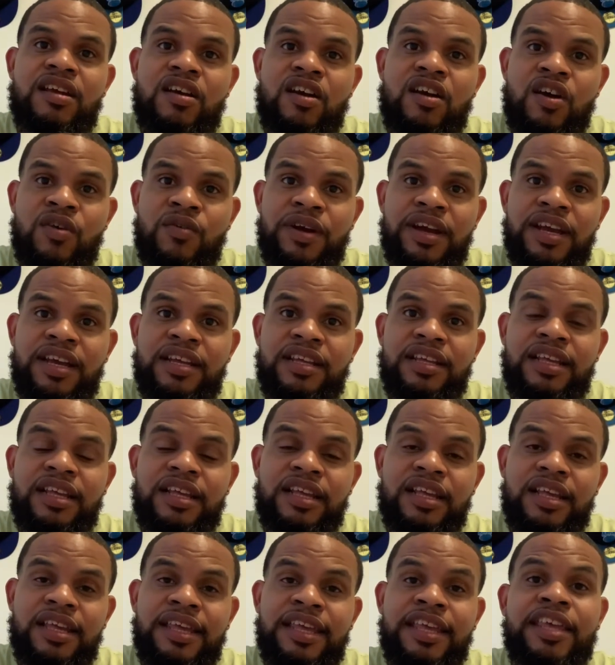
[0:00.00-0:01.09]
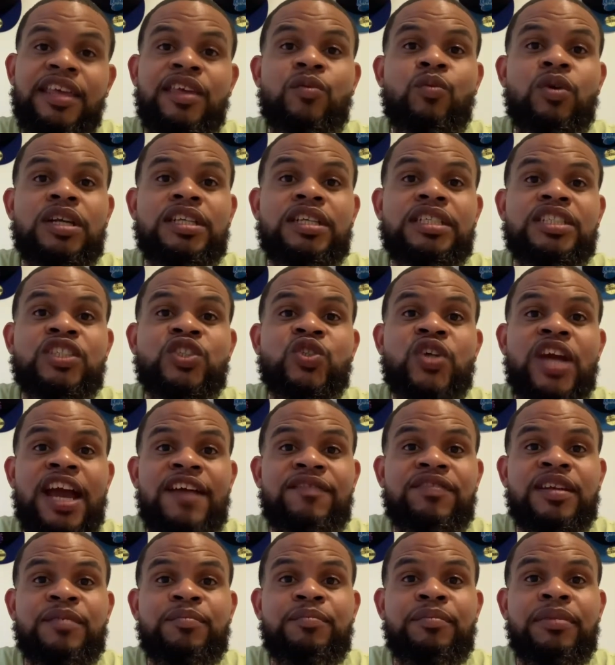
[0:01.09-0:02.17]
All right. He was
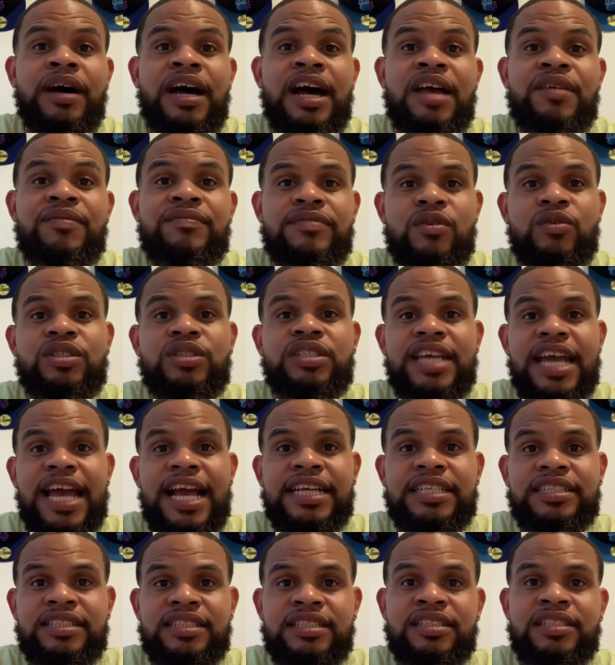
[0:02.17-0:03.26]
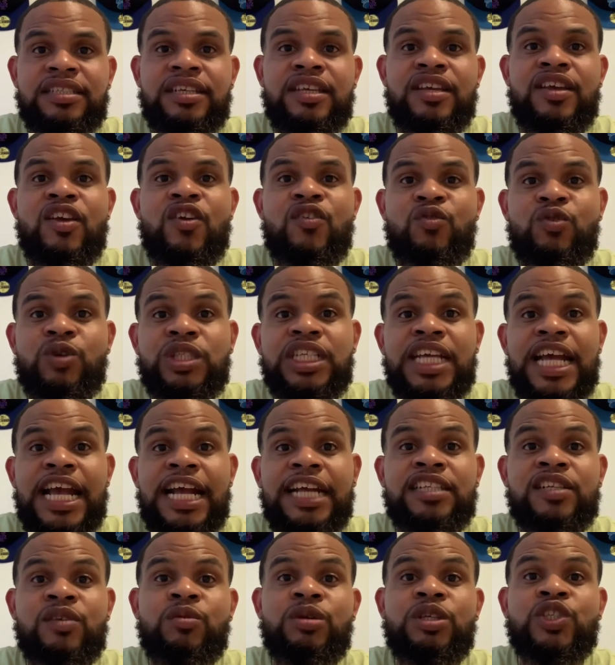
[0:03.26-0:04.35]
drafted by Phil Jackson. Phil
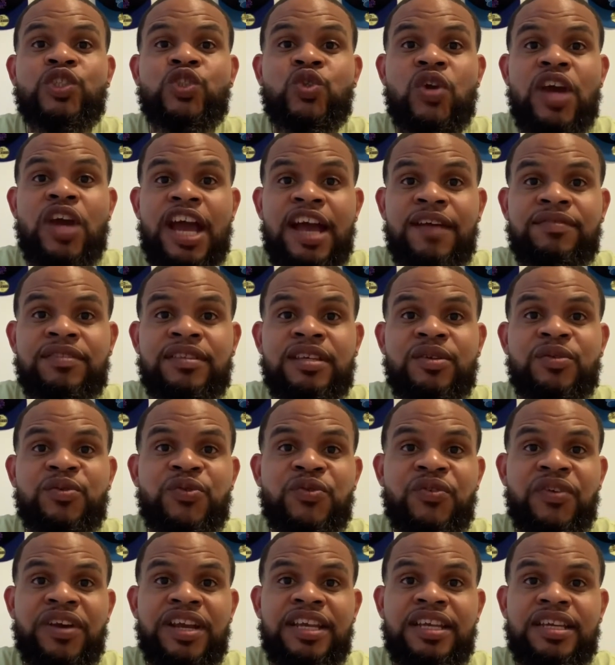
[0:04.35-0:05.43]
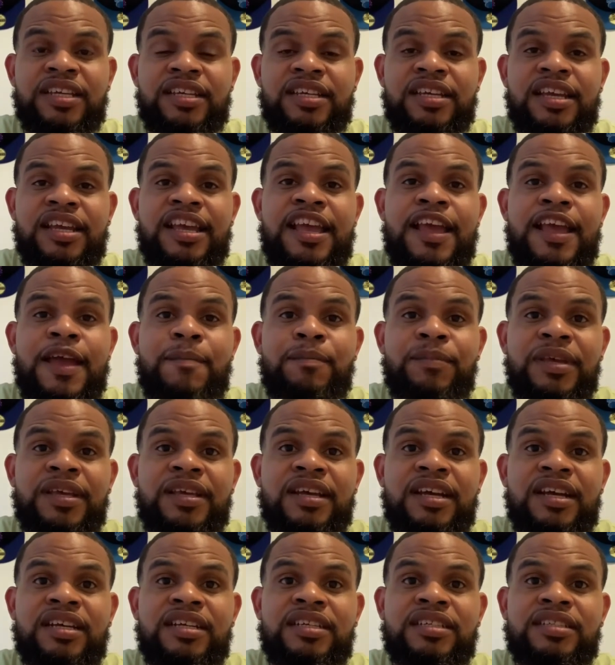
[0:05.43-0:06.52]
Jackson was drafting Frank
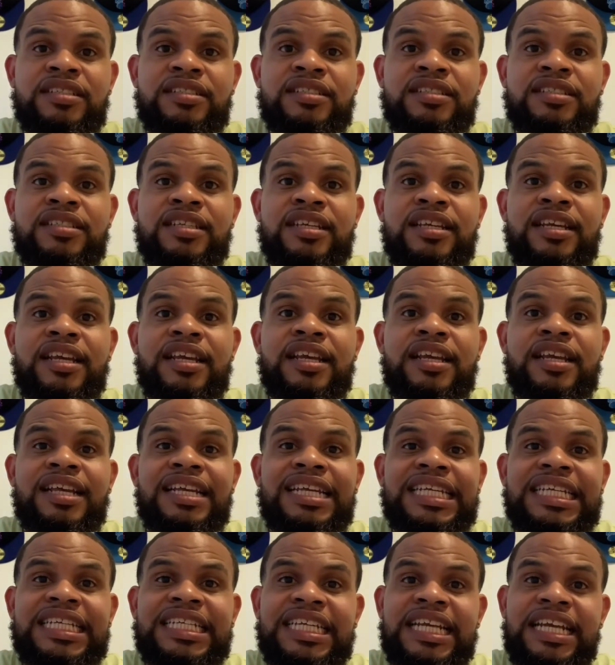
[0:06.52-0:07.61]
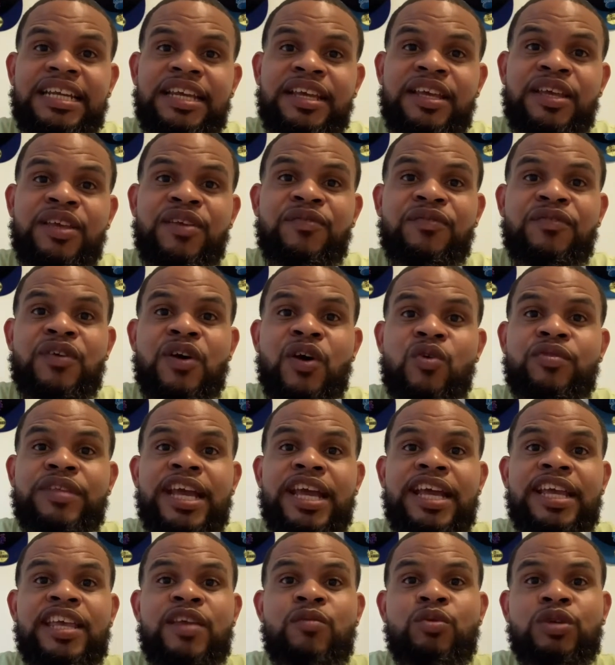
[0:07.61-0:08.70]
because he felt
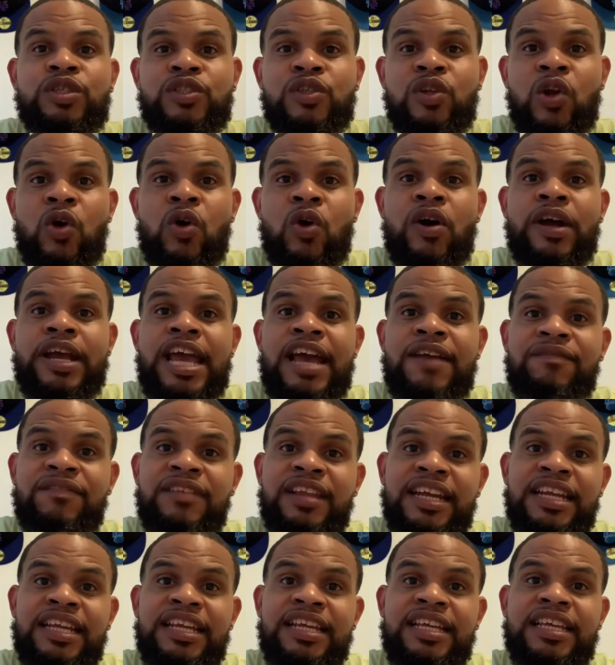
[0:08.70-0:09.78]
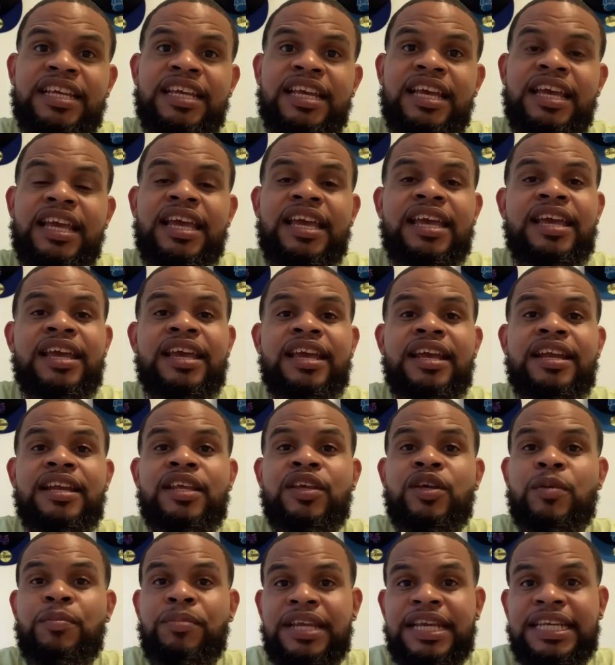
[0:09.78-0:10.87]
that he was long, athletic, and he
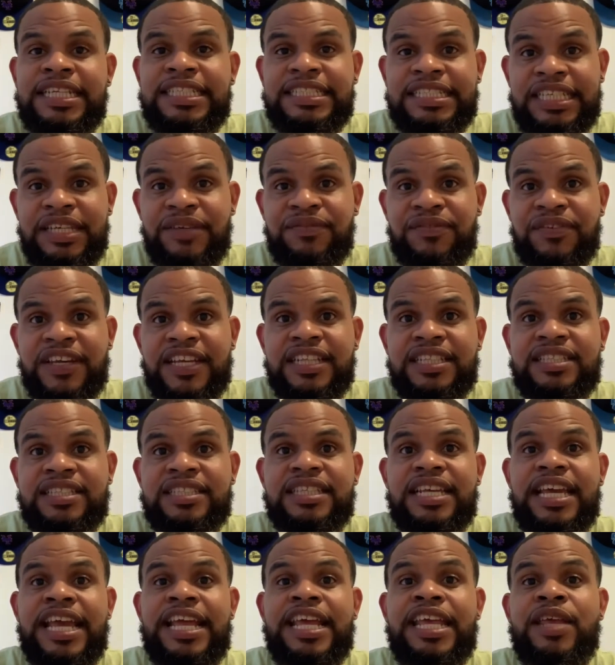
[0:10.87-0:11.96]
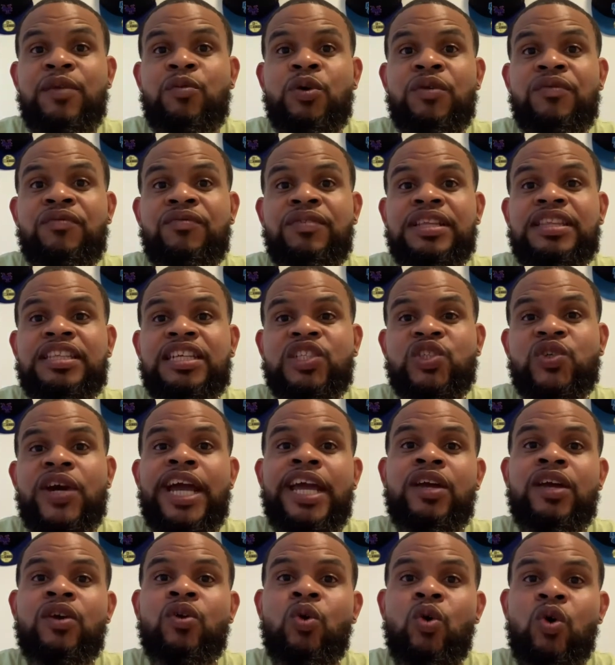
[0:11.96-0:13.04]
could play defense, and he would fit the
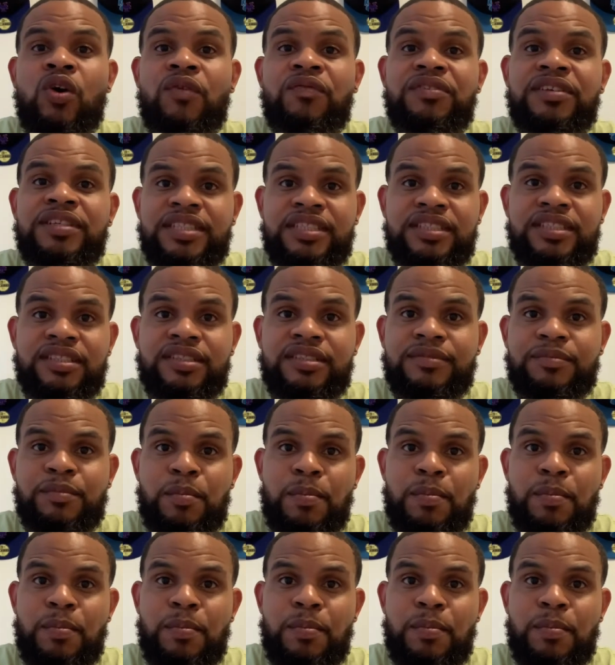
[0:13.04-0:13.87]
triangle offense.